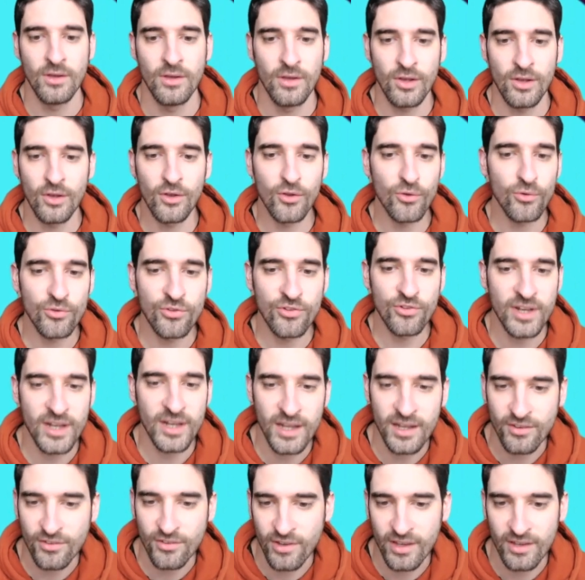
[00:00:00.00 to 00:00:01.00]
Luton
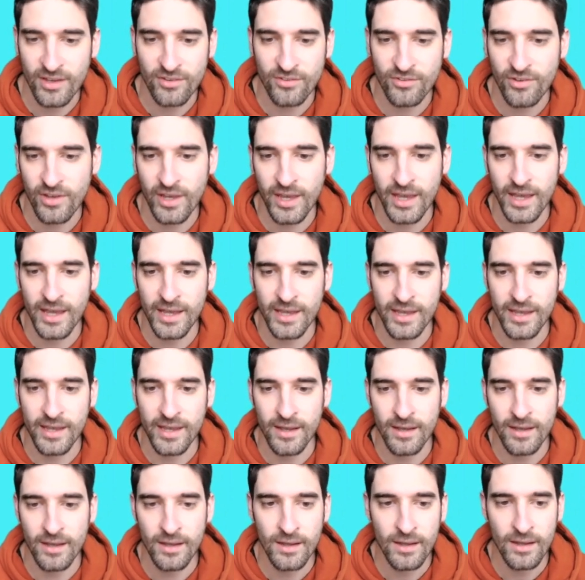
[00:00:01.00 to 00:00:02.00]
asset, say,
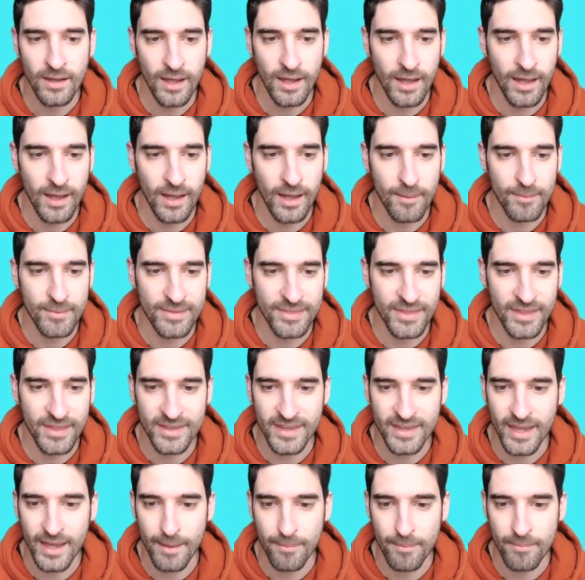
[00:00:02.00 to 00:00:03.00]
then
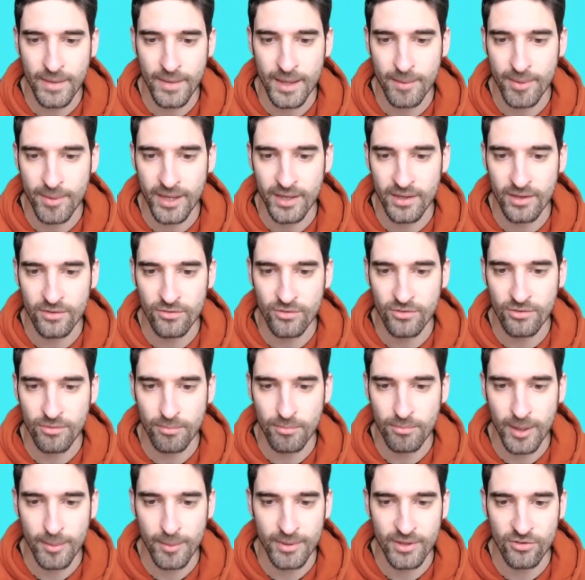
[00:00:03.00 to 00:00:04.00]
yeah, maybe it's
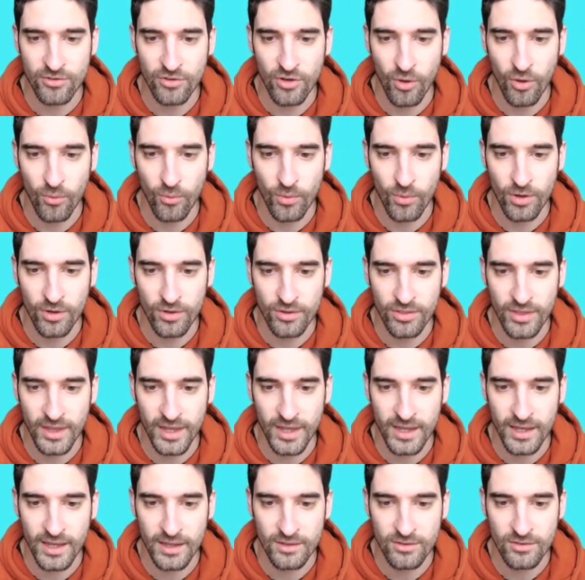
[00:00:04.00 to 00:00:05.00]
not worth the
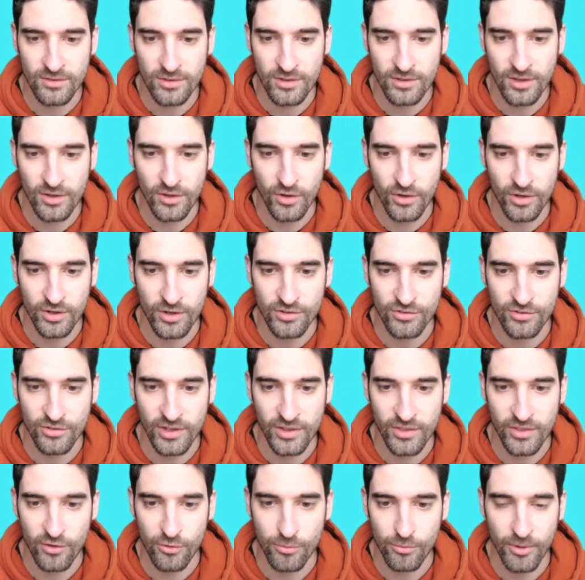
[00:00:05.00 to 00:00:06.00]
hit. You're not going to see
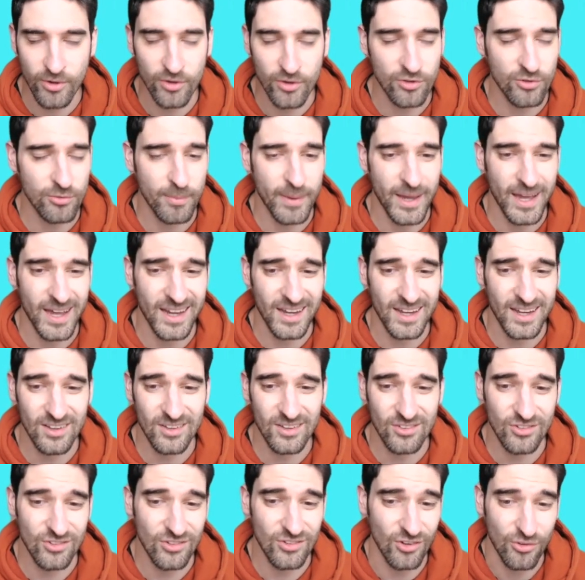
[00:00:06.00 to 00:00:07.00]
those points back
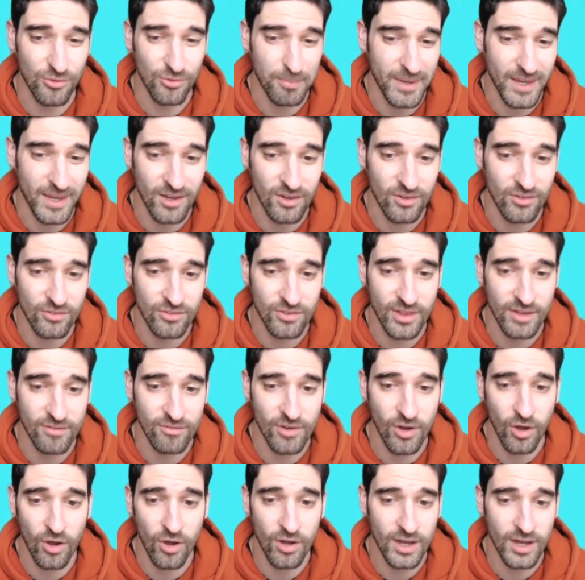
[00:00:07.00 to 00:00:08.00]
just because they've
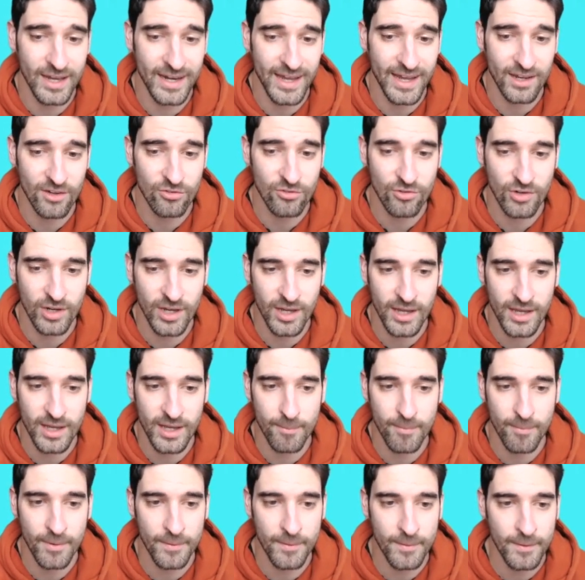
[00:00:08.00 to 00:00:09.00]
got an extra
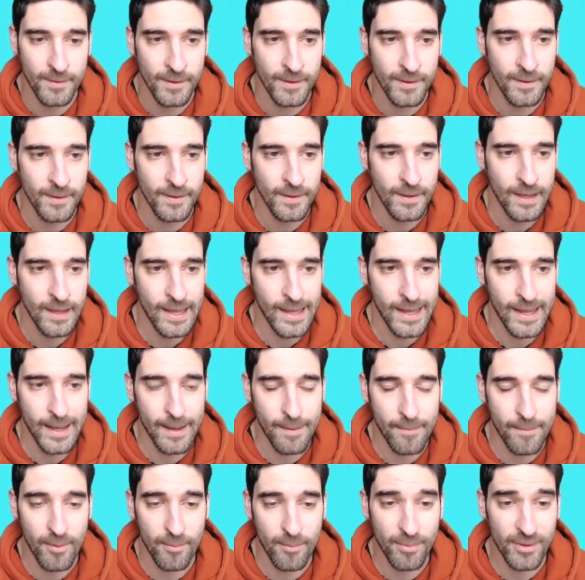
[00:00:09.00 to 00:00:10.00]
game.
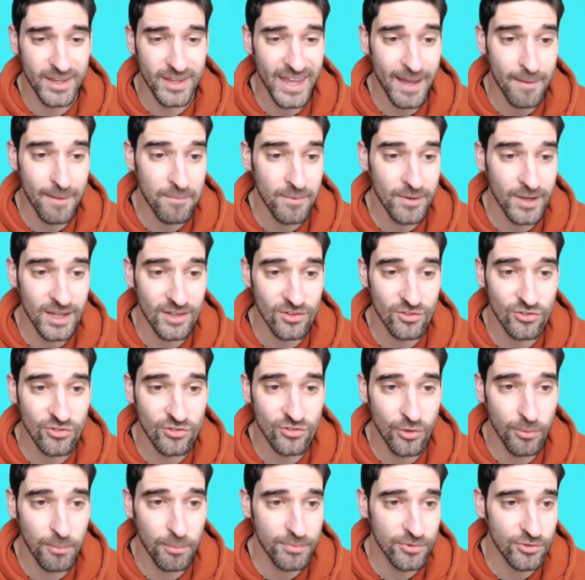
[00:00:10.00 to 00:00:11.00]
But yeah, let's
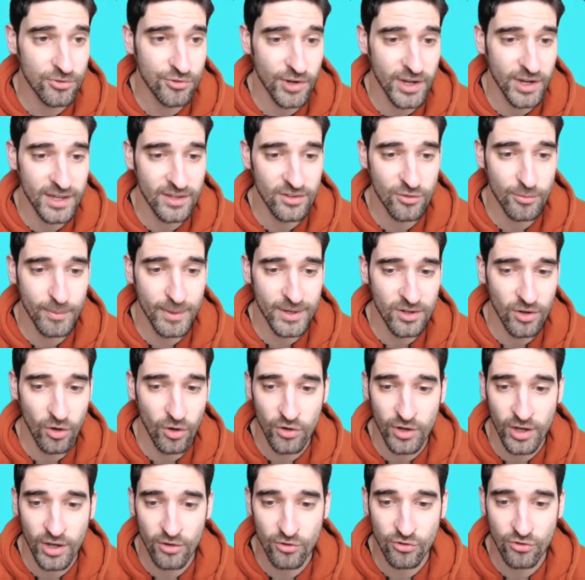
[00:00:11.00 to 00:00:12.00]
jump straight into my
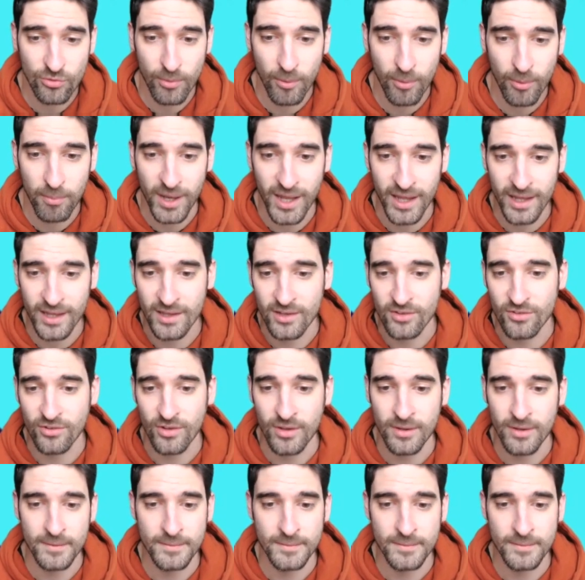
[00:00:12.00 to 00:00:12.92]
non-negotiable players.